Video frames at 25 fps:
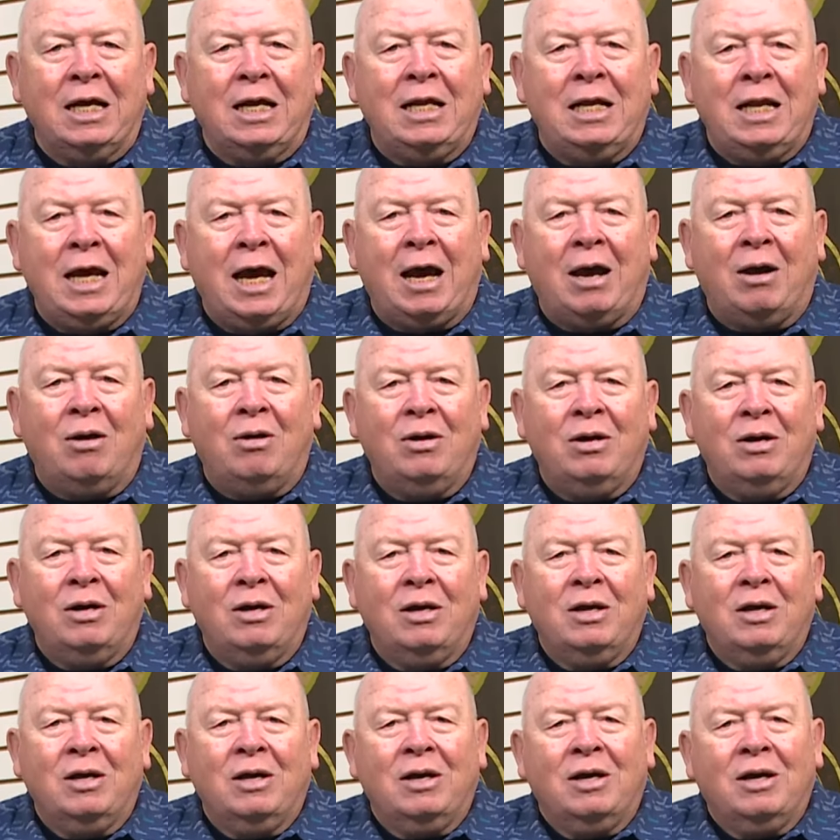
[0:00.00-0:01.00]
Now,
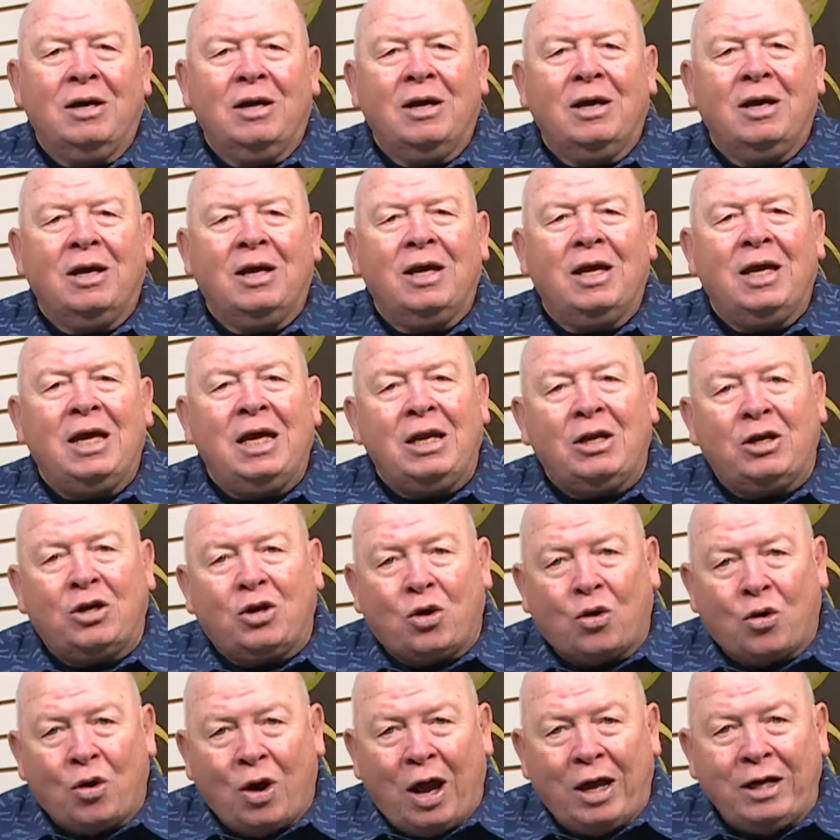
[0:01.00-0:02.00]
in
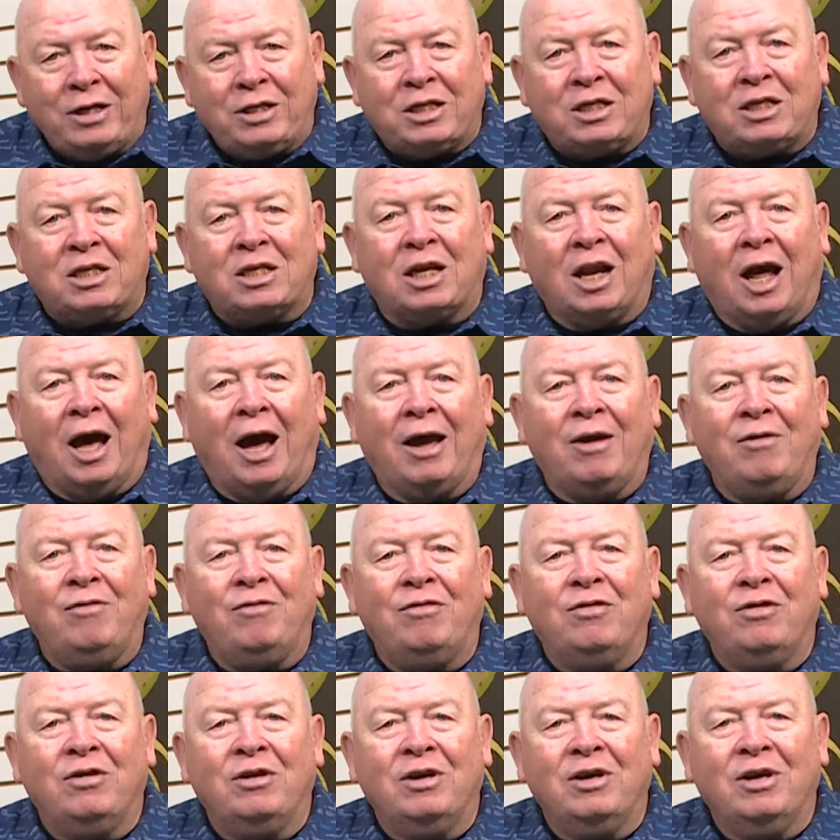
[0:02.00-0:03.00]
Christ's
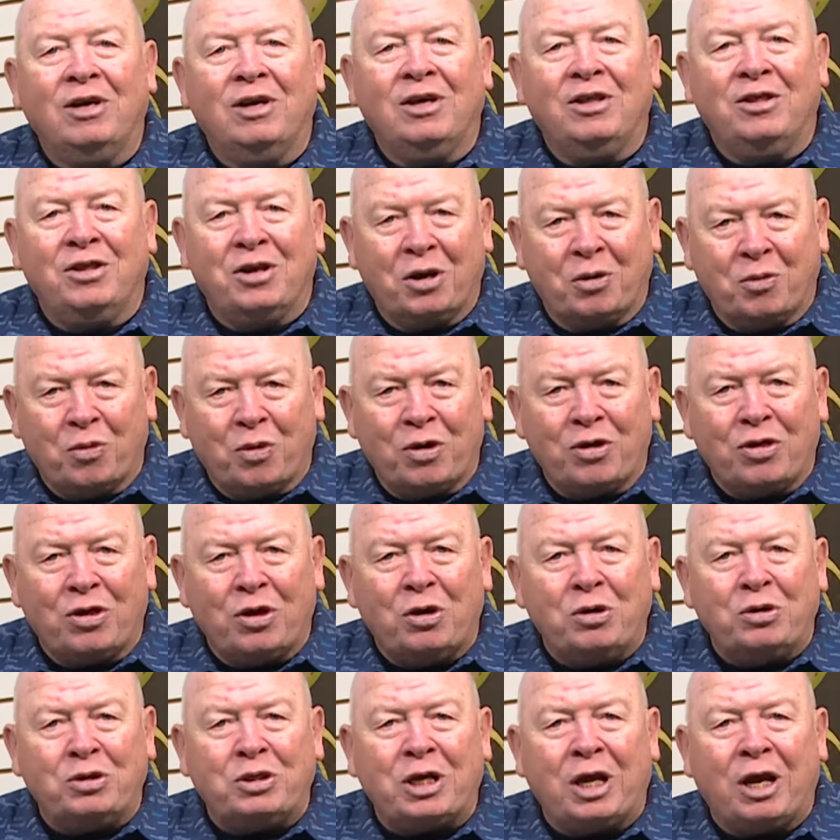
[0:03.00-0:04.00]
life, there were
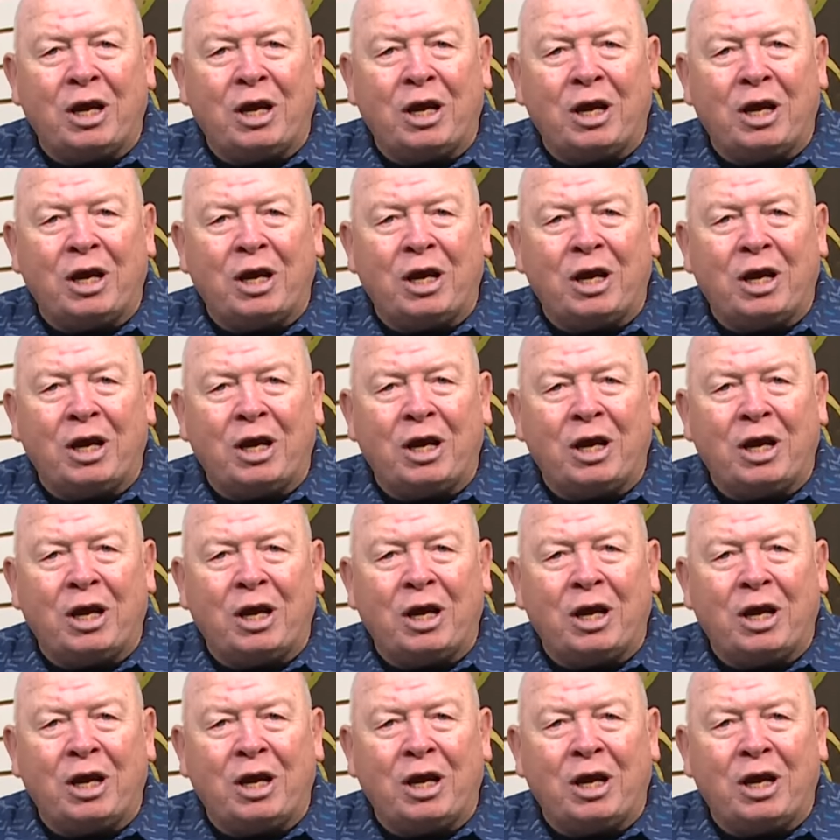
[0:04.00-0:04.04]
those